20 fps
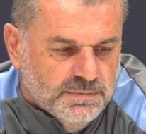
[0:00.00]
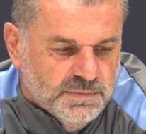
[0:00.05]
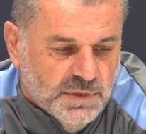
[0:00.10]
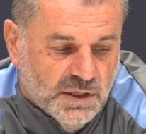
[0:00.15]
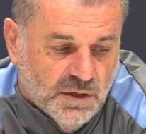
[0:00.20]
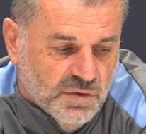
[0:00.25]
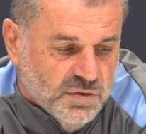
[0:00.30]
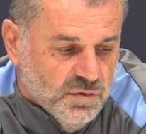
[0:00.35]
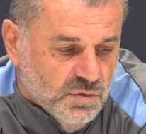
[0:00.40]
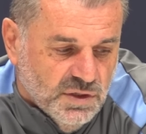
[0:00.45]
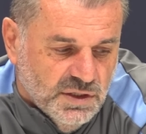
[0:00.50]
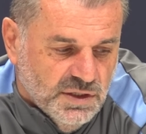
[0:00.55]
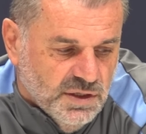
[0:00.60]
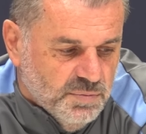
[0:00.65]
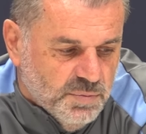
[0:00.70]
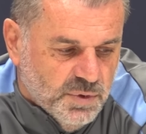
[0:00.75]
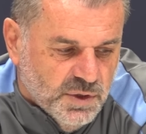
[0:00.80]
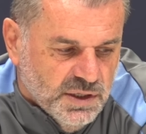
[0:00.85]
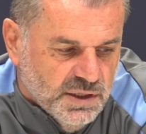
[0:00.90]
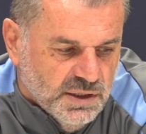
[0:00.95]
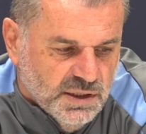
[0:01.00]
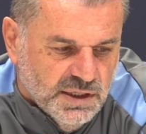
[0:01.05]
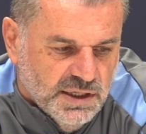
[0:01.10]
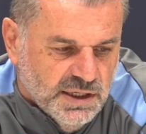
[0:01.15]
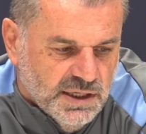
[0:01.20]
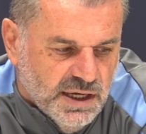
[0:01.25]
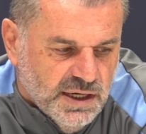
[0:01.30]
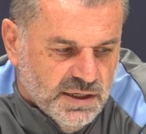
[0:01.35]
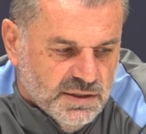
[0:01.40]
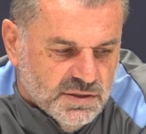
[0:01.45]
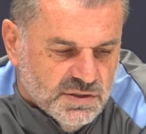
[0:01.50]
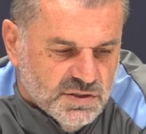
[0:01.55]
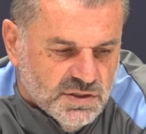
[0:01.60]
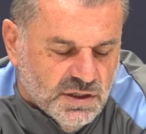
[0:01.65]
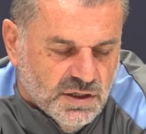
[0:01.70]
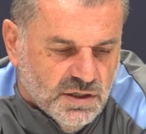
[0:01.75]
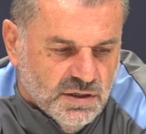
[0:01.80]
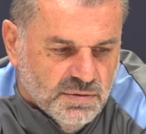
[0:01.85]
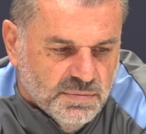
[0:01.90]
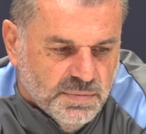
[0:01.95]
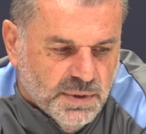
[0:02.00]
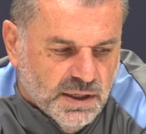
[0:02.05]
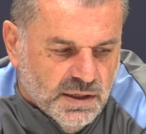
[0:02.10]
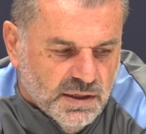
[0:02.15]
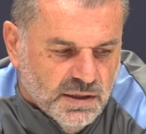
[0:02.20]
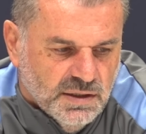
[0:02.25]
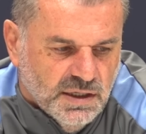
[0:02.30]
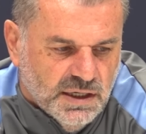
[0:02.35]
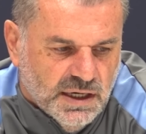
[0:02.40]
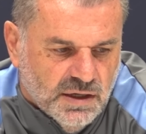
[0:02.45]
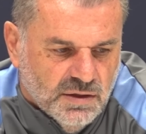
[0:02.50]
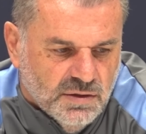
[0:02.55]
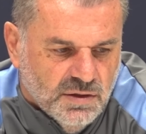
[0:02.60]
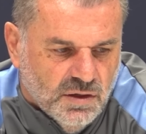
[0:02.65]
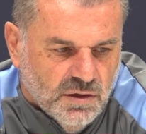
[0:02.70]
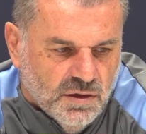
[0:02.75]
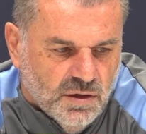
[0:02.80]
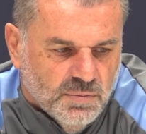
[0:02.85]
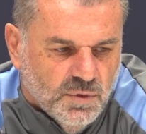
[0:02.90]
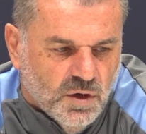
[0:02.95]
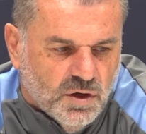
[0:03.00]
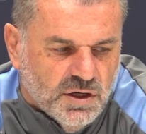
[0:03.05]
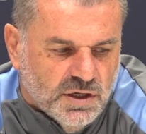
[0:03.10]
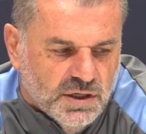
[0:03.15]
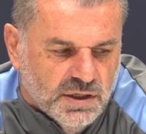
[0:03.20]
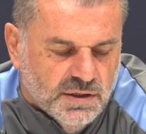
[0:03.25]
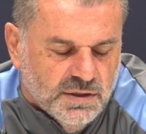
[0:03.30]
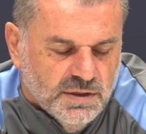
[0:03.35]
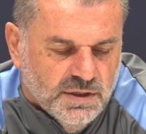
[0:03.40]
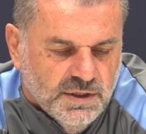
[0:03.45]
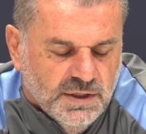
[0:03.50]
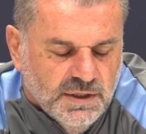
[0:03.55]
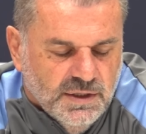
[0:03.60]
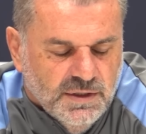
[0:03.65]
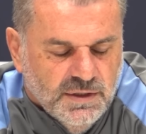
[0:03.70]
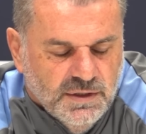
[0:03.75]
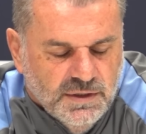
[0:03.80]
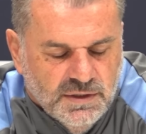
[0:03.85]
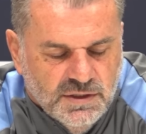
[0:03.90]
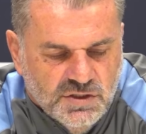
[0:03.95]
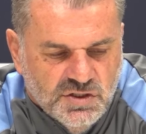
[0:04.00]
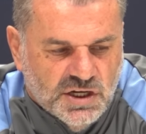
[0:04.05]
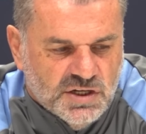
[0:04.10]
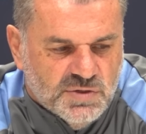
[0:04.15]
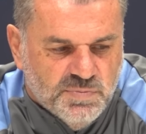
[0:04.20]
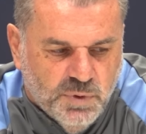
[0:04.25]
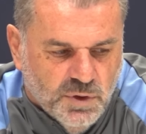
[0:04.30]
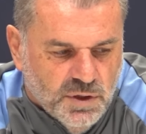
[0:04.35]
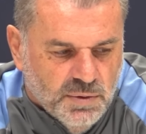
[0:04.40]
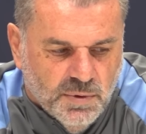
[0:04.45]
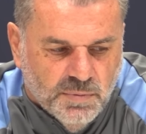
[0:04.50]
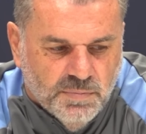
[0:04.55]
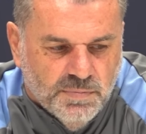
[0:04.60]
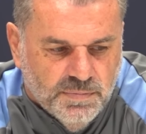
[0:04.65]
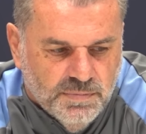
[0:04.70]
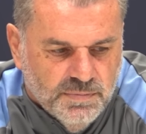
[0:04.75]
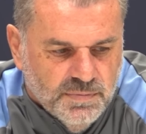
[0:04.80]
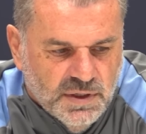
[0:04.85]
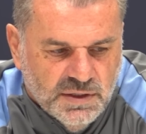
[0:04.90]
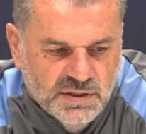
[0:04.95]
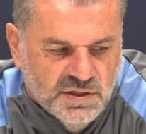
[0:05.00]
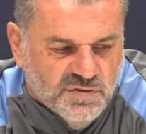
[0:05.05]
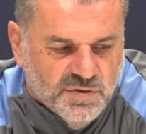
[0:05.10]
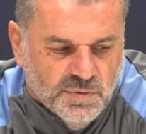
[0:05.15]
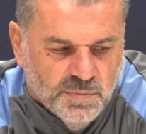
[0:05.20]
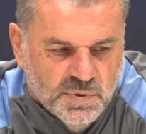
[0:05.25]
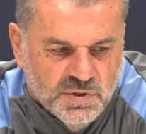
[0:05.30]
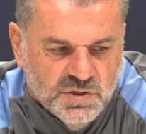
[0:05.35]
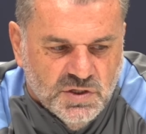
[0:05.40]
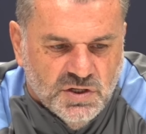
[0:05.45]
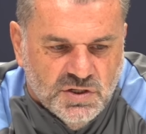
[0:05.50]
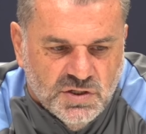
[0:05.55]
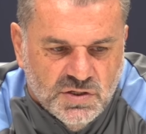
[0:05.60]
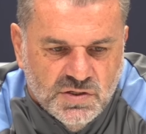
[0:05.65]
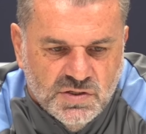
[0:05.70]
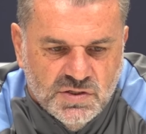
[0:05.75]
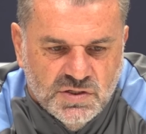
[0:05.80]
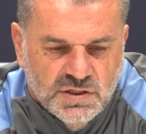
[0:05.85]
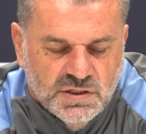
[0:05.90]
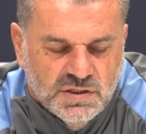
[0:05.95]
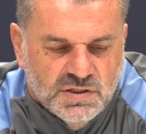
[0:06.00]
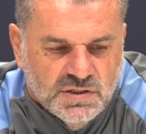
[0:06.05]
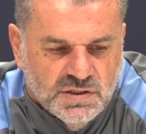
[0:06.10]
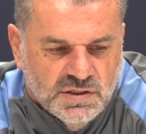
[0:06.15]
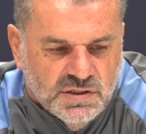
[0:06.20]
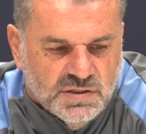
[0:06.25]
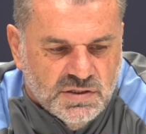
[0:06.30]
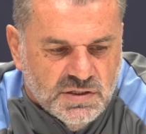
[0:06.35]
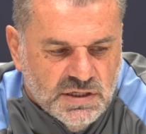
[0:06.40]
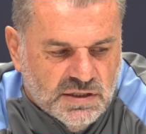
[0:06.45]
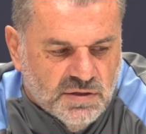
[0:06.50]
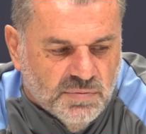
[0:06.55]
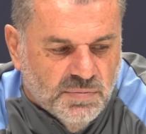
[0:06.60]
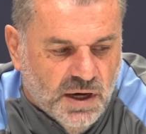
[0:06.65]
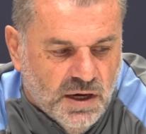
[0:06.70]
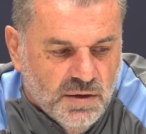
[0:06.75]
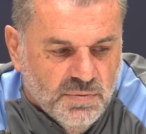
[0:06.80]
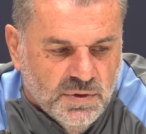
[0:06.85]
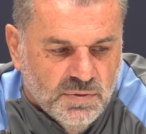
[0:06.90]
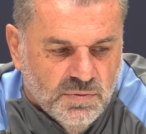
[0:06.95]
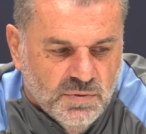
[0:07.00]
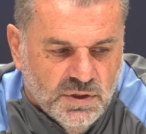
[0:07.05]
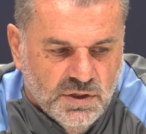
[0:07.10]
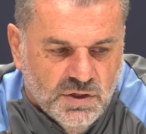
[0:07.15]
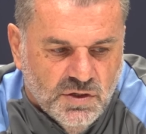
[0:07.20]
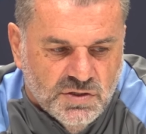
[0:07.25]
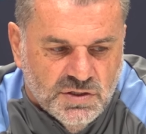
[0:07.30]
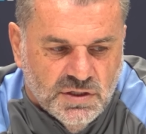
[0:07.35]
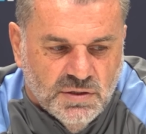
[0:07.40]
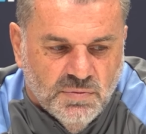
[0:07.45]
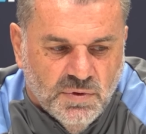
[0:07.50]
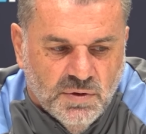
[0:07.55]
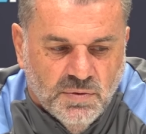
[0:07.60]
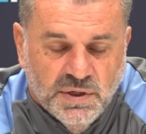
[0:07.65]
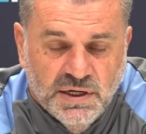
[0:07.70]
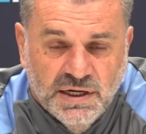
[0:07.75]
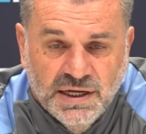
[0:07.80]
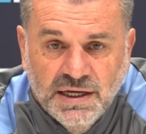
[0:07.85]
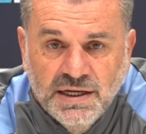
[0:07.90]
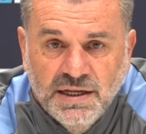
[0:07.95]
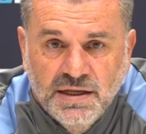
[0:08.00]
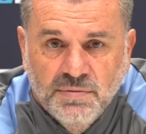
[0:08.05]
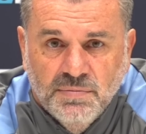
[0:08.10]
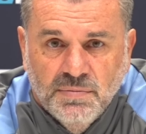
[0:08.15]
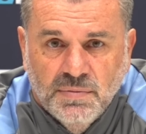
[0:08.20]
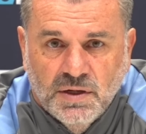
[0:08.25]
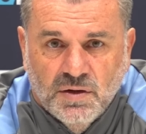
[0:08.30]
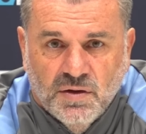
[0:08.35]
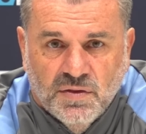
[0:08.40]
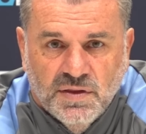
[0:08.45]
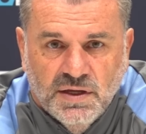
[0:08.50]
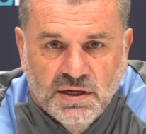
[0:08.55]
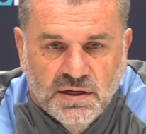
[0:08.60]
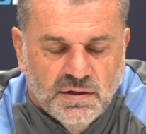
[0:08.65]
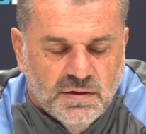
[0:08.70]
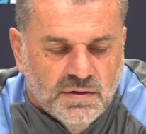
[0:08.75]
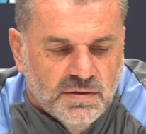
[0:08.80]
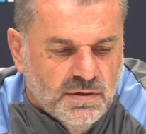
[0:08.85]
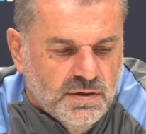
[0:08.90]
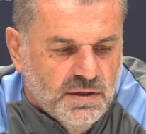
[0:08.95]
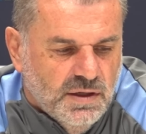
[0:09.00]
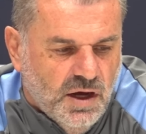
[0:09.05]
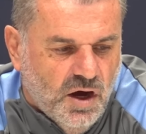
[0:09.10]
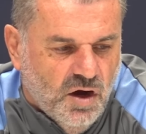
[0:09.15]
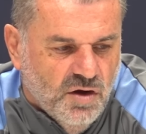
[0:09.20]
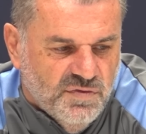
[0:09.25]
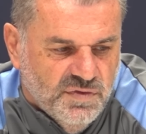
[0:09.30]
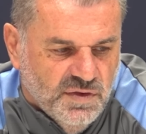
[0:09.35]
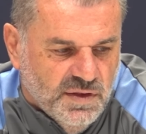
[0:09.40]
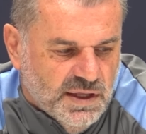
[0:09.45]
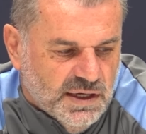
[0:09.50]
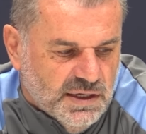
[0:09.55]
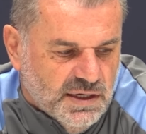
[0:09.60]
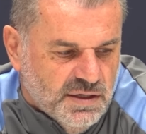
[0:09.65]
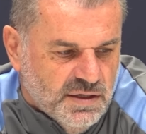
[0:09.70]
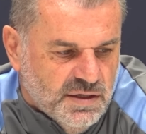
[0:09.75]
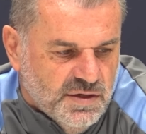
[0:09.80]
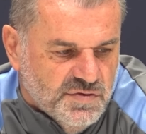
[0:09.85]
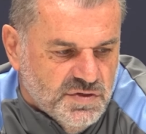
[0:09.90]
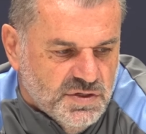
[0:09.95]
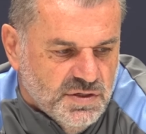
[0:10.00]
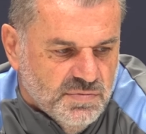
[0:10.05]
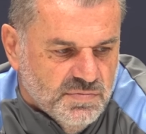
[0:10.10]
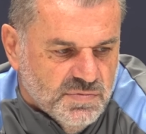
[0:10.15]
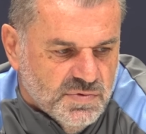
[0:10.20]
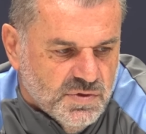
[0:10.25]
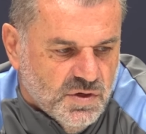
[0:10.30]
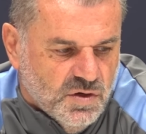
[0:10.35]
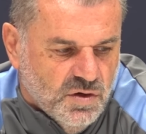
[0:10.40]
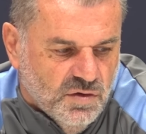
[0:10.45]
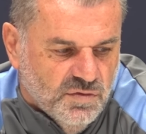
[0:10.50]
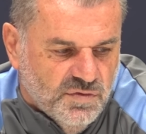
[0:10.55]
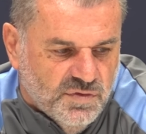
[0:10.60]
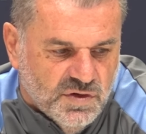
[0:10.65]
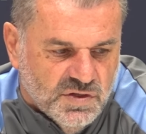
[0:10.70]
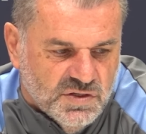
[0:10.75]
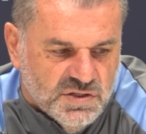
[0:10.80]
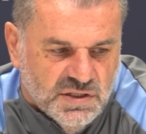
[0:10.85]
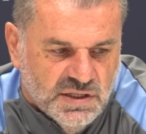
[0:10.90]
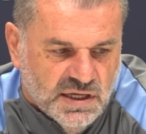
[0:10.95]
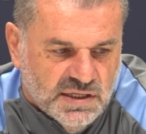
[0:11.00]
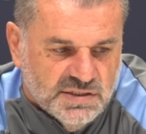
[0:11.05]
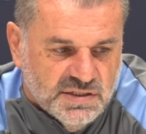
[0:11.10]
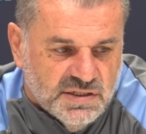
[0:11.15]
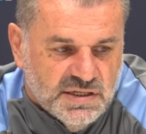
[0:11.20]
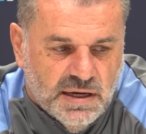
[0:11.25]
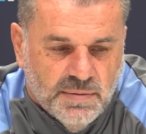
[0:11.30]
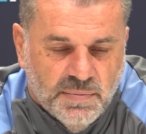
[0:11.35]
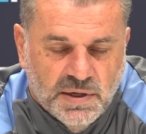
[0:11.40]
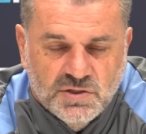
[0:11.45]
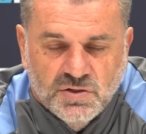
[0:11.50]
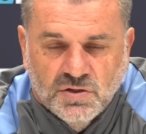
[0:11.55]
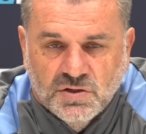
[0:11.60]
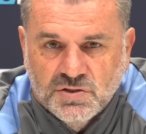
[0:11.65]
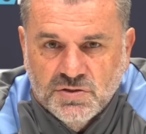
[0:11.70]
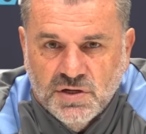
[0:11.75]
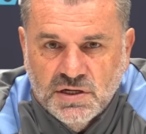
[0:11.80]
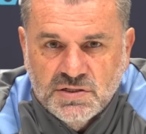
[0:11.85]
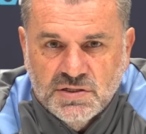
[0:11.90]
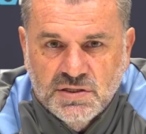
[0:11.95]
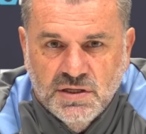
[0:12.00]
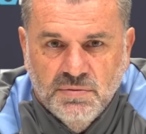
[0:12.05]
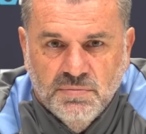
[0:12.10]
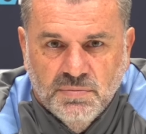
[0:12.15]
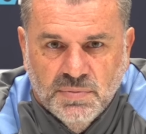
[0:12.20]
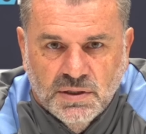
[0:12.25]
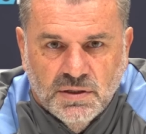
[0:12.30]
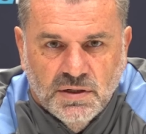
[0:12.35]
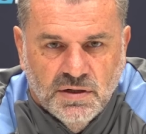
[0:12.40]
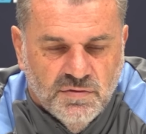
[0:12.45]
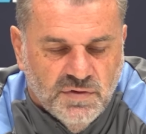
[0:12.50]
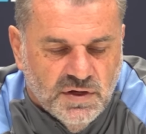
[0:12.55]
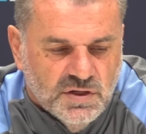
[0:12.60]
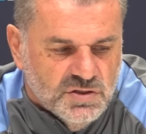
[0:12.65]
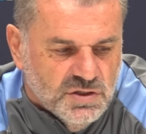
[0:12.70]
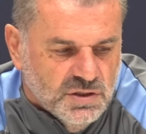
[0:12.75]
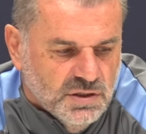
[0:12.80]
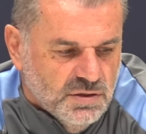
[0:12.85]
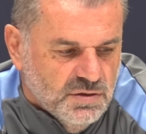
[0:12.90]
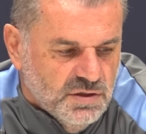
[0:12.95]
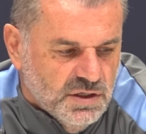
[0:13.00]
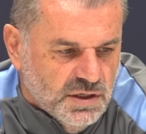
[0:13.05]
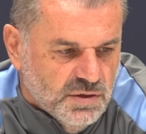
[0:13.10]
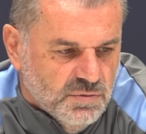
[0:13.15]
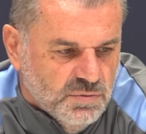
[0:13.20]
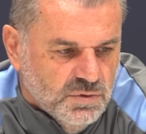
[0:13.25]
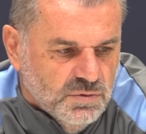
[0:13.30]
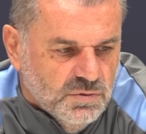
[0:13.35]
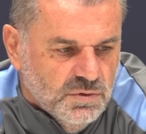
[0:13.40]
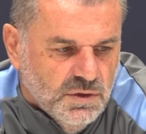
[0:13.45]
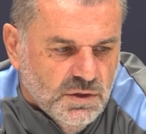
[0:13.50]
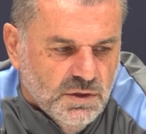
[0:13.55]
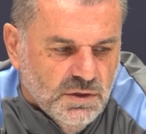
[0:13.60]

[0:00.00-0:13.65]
and I thought he did brilliantly again. So, but you know, I'm not going to just put him at different positions. It's at the moment we're using him where we need him, and I think hopefully that gives him confidence in that's how much I trust him. But eventually, you know,